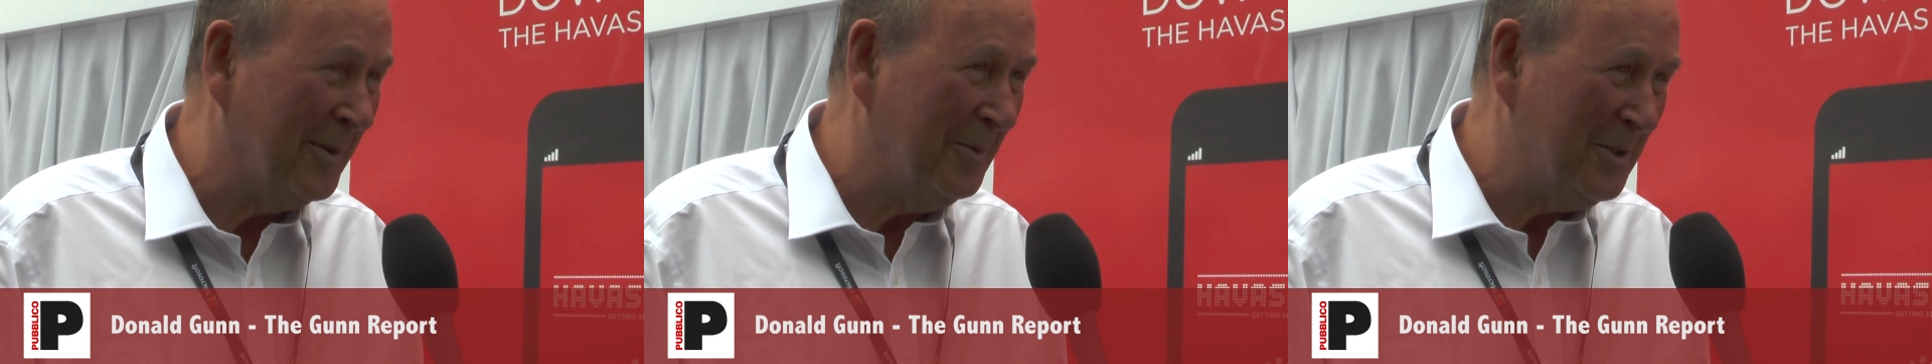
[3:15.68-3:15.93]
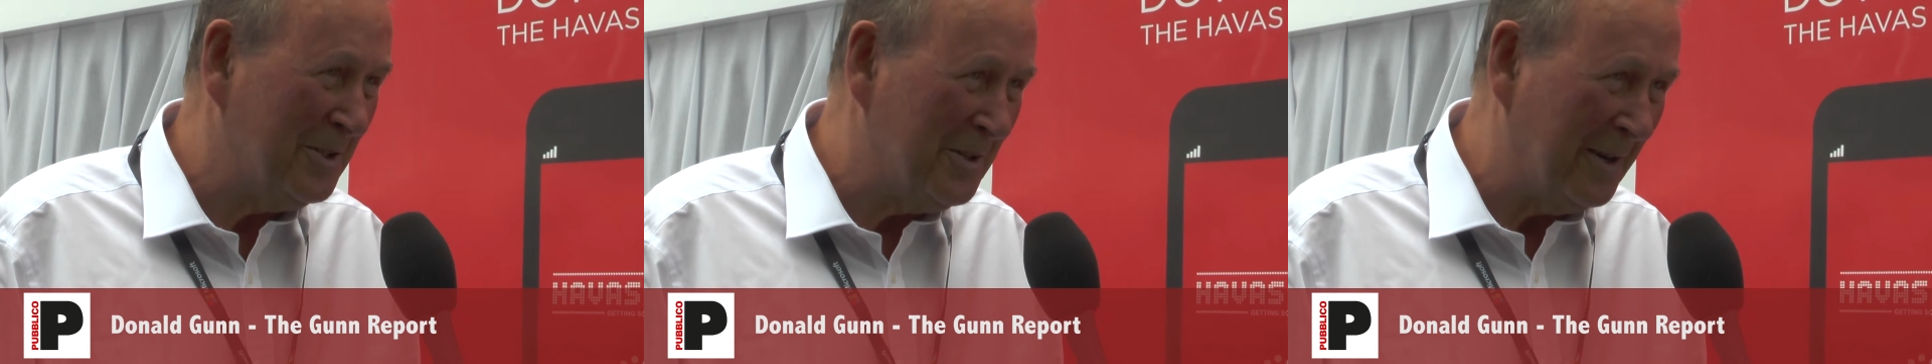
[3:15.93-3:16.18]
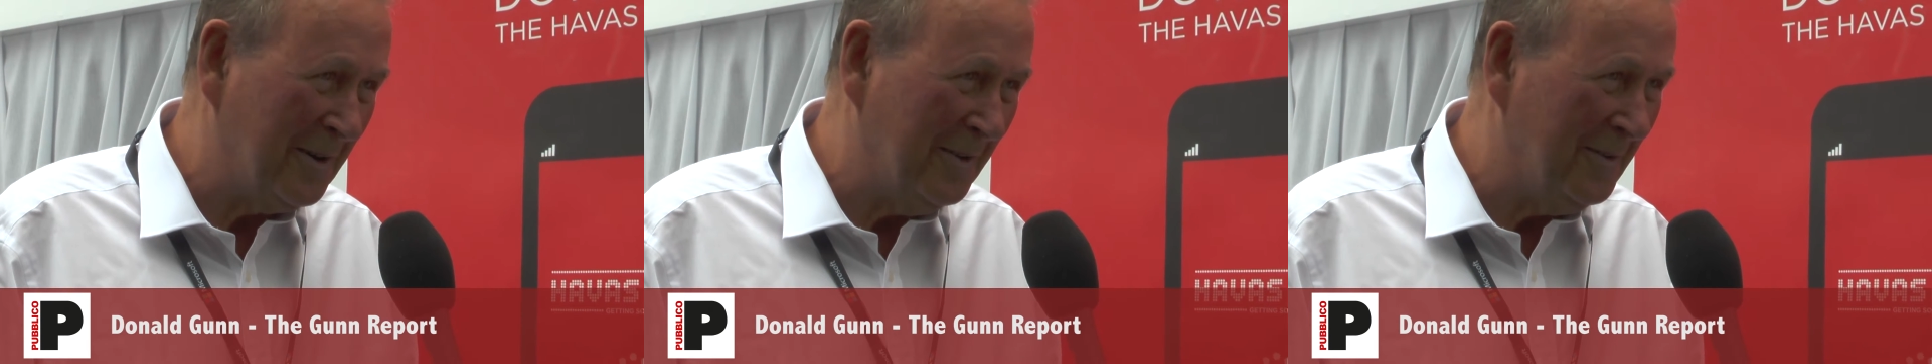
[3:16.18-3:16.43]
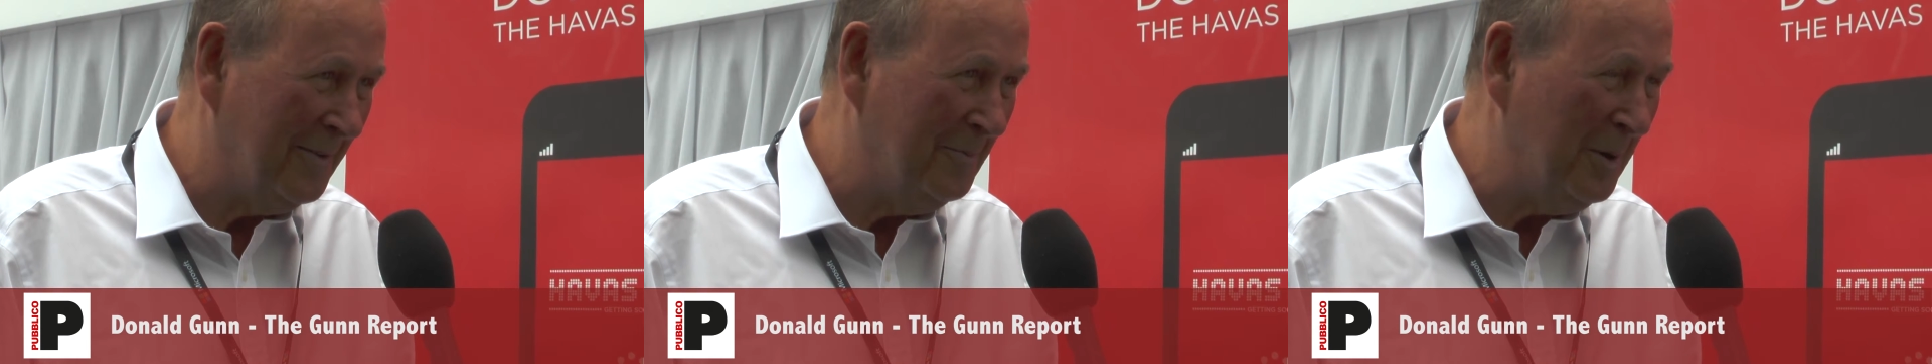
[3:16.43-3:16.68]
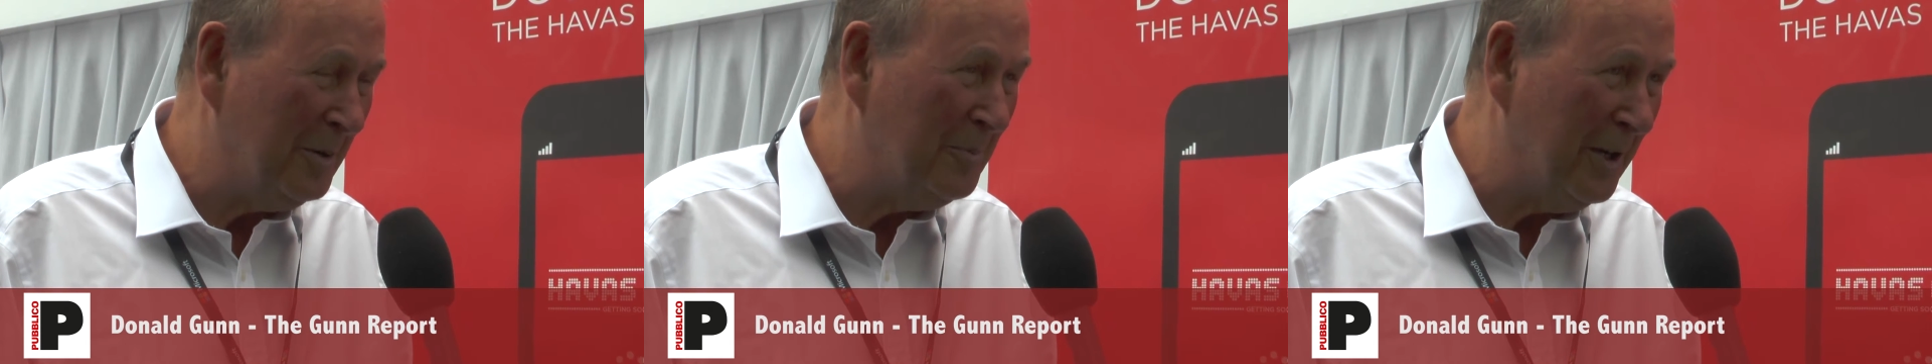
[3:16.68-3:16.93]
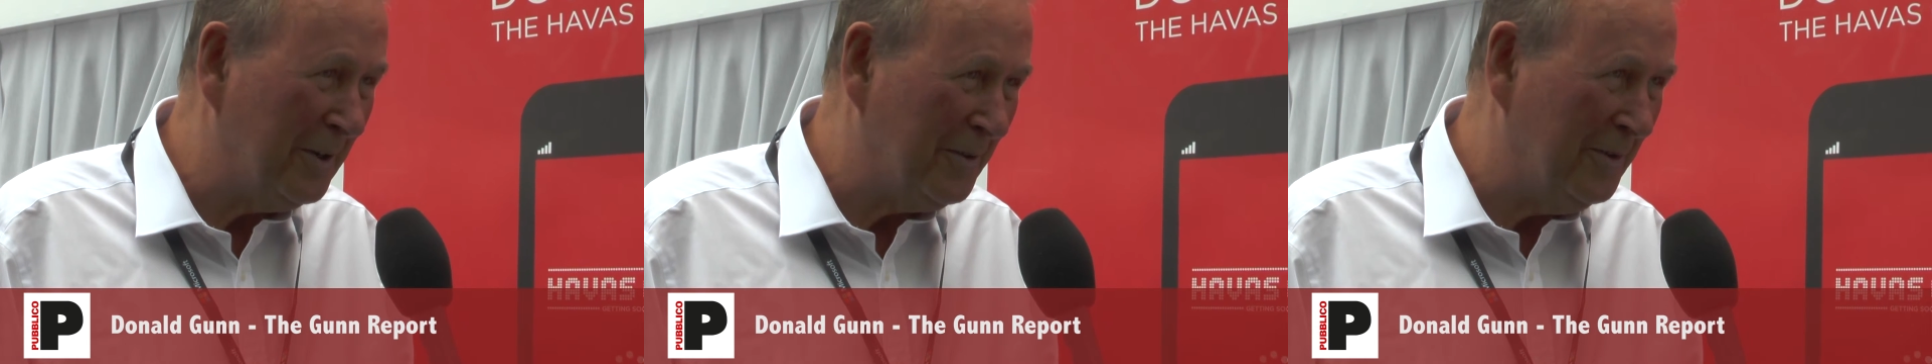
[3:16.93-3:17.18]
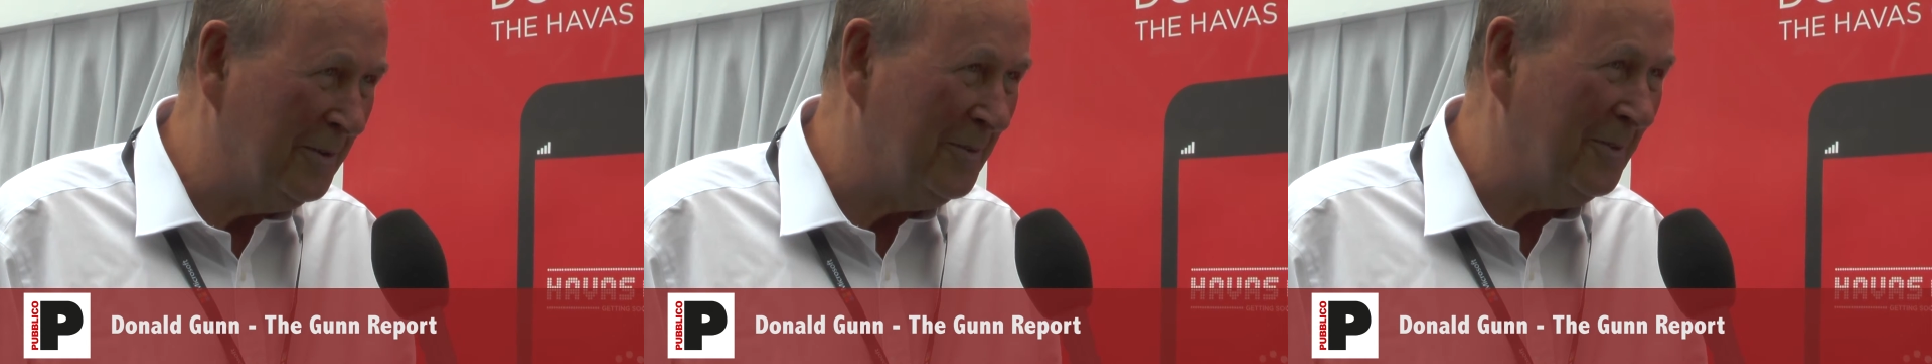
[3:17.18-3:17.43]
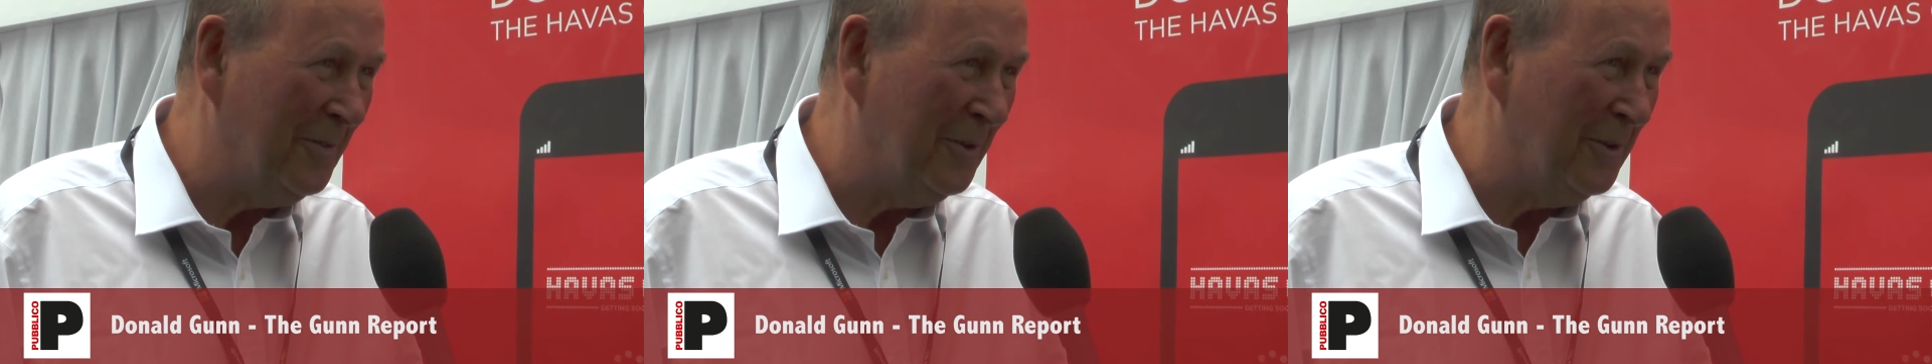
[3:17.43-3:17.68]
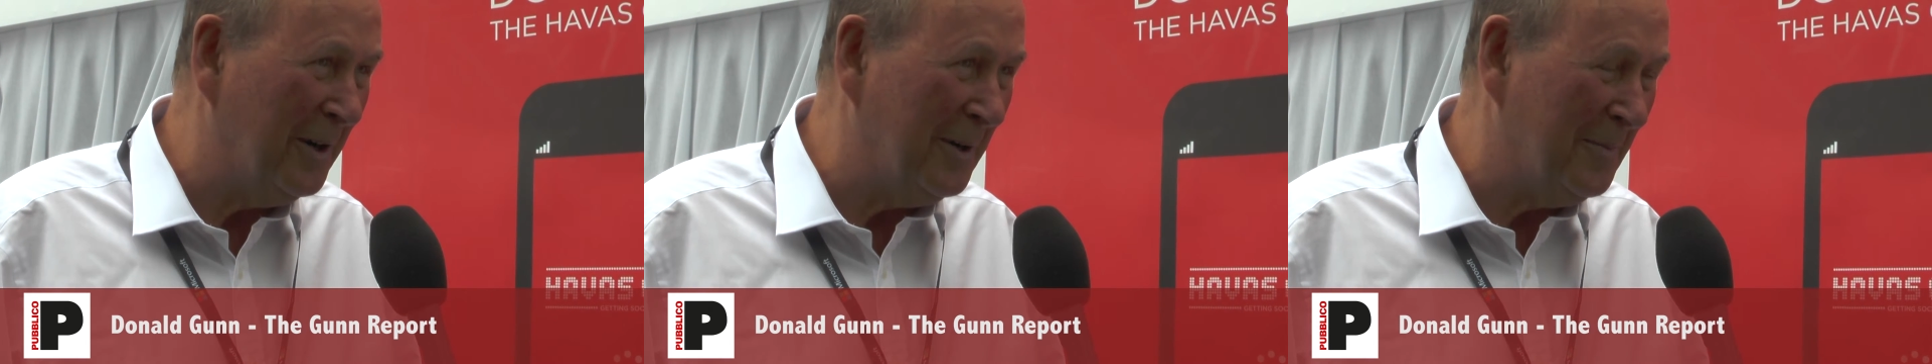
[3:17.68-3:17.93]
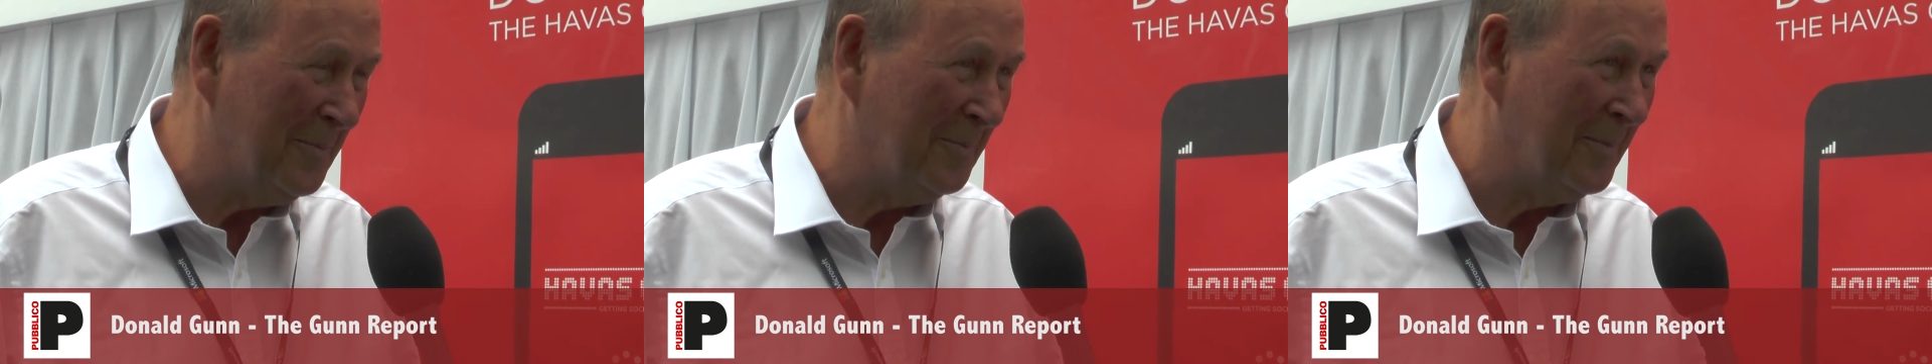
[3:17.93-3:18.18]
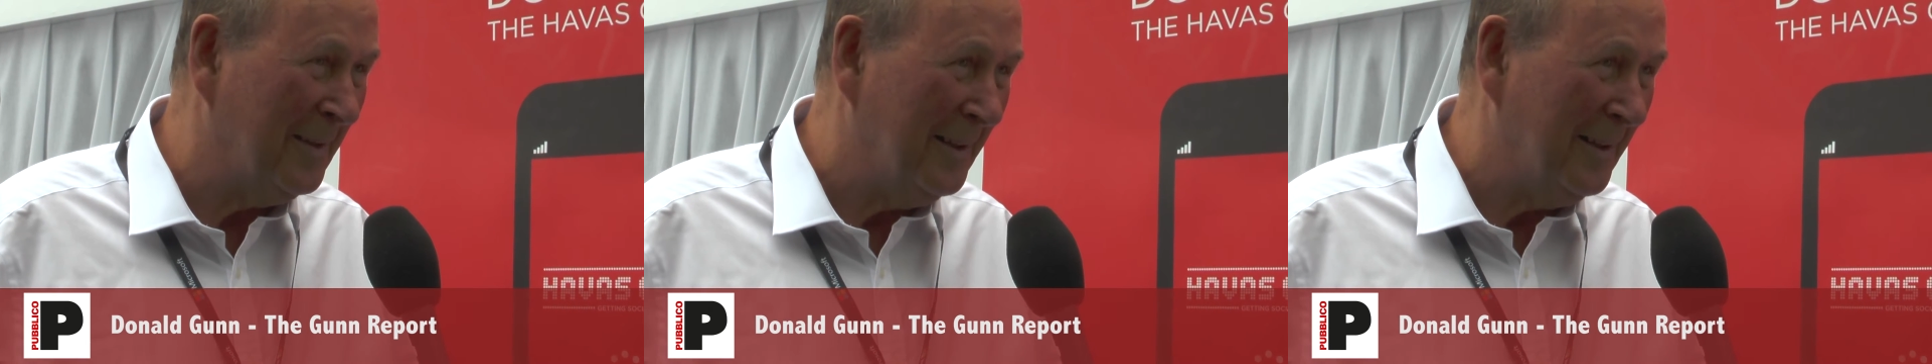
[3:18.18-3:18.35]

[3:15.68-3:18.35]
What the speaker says: which is a big breakthrough for